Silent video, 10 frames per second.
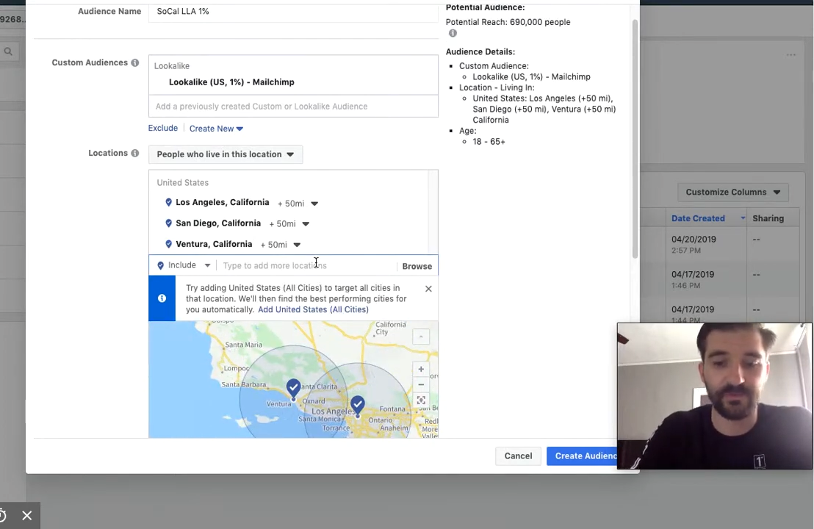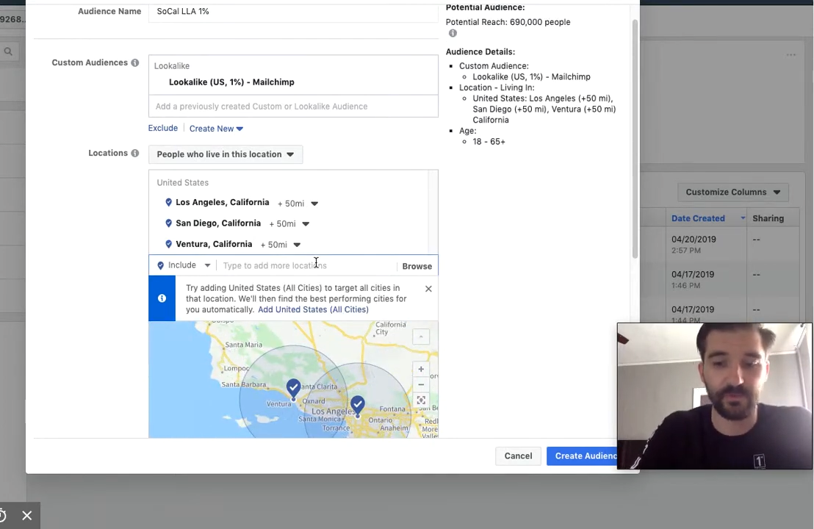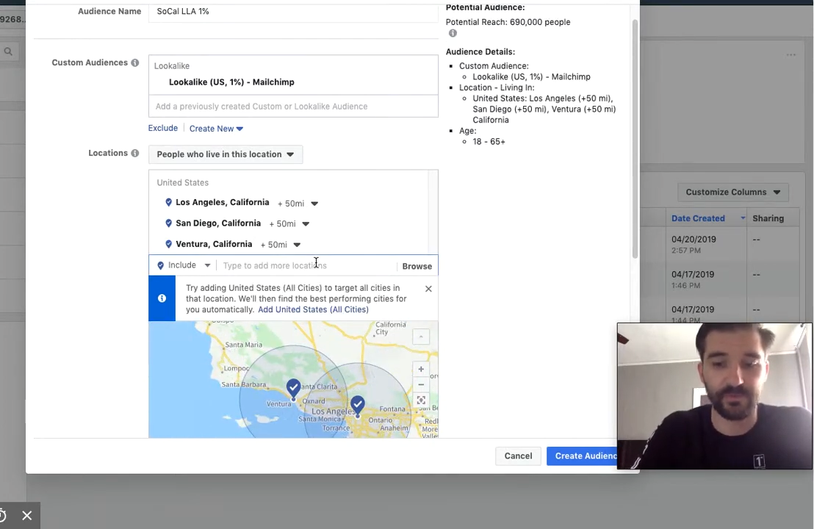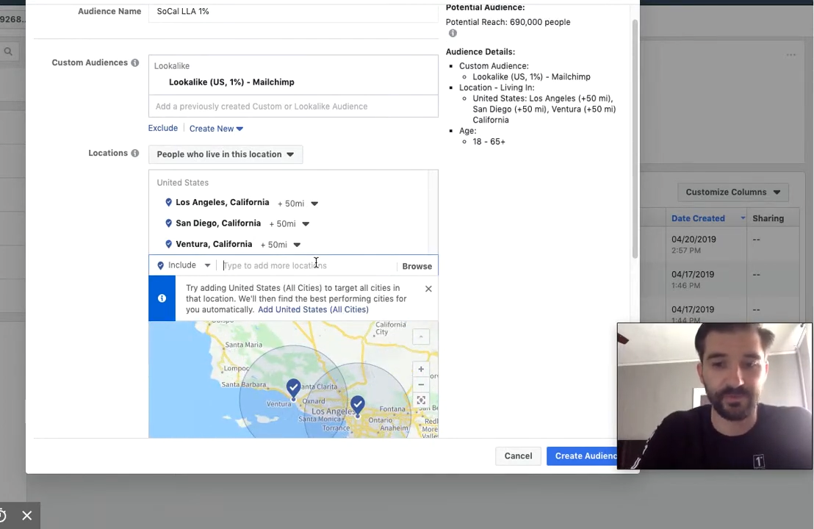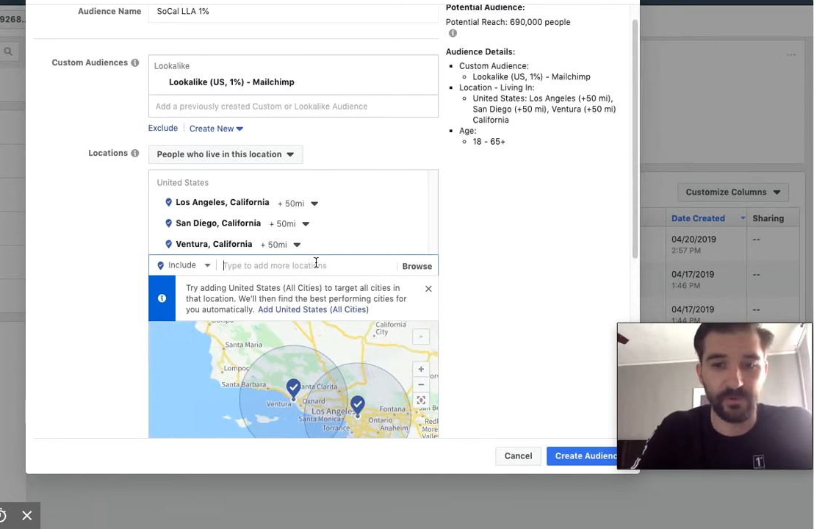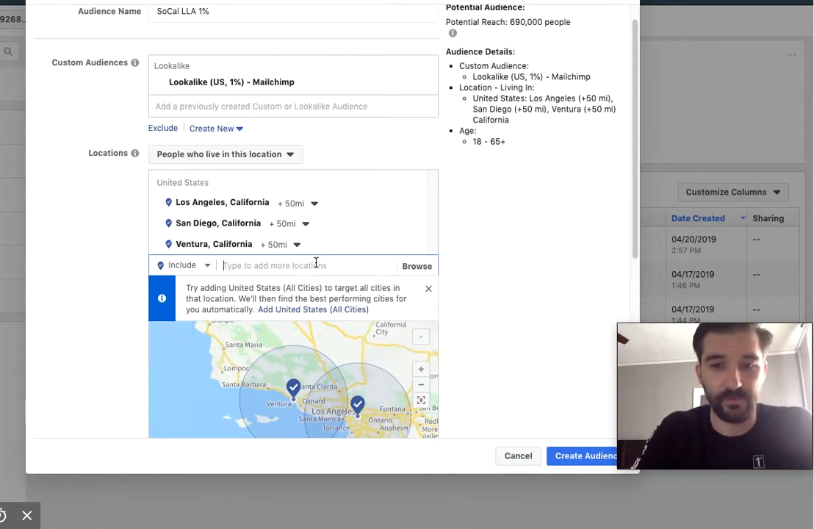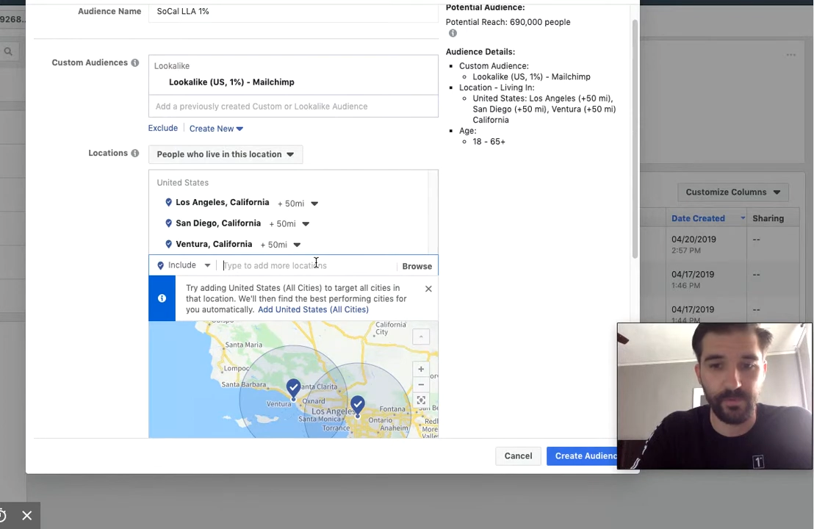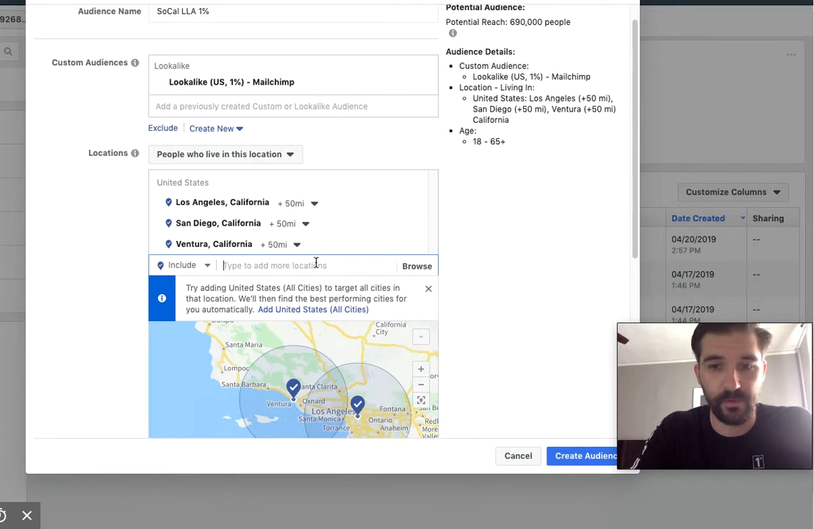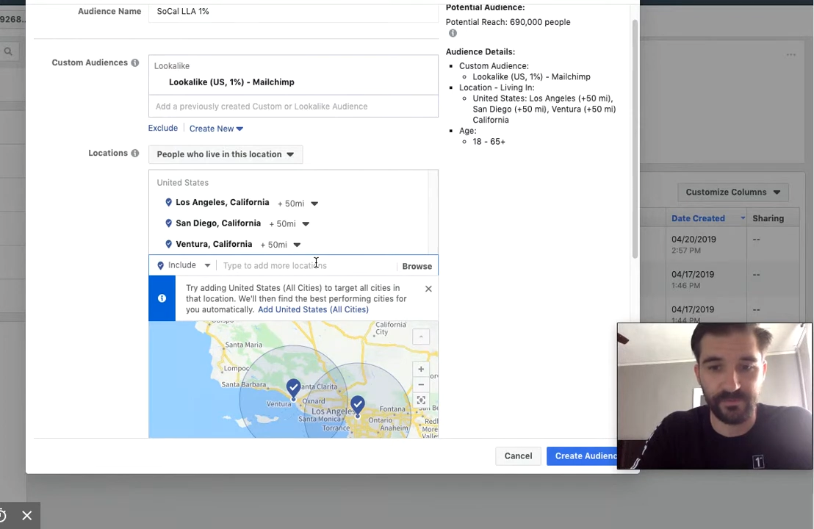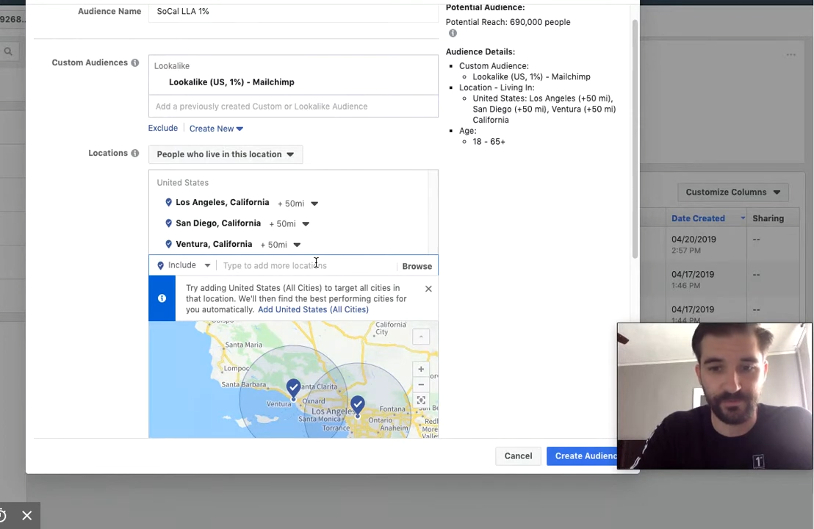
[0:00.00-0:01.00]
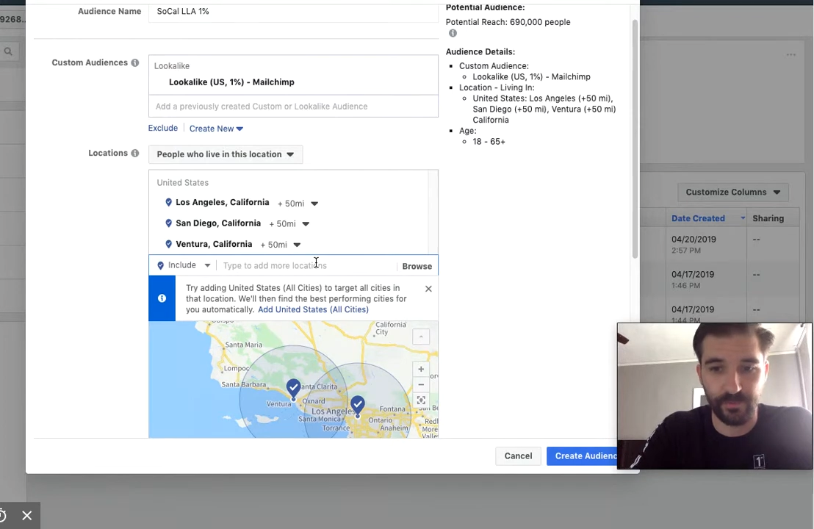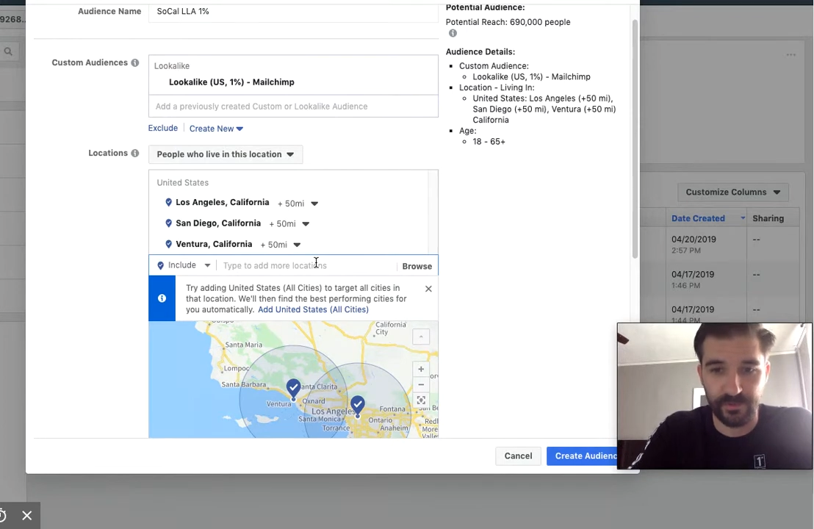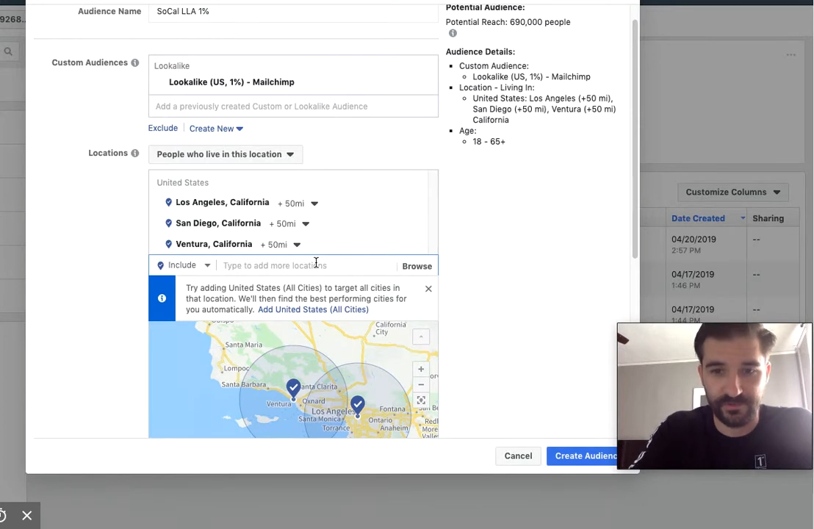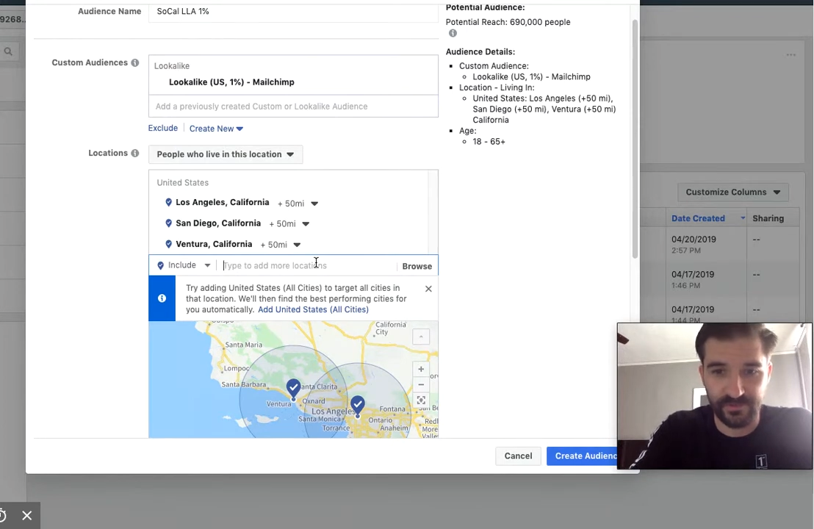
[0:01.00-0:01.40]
so we'll start with Palm Springs